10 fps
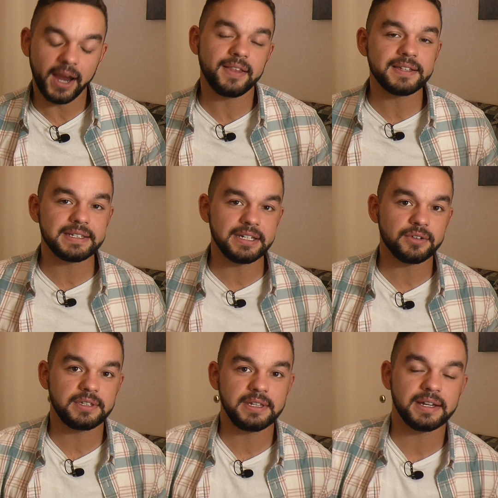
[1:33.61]
and the
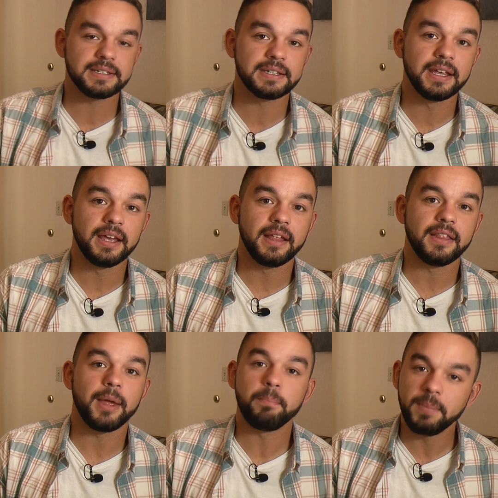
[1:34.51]
Z06
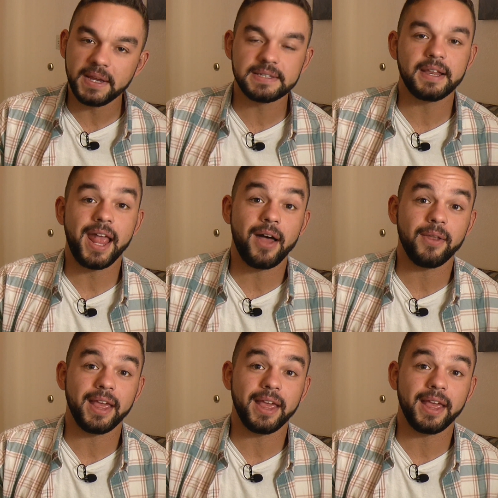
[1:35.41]
that beats it out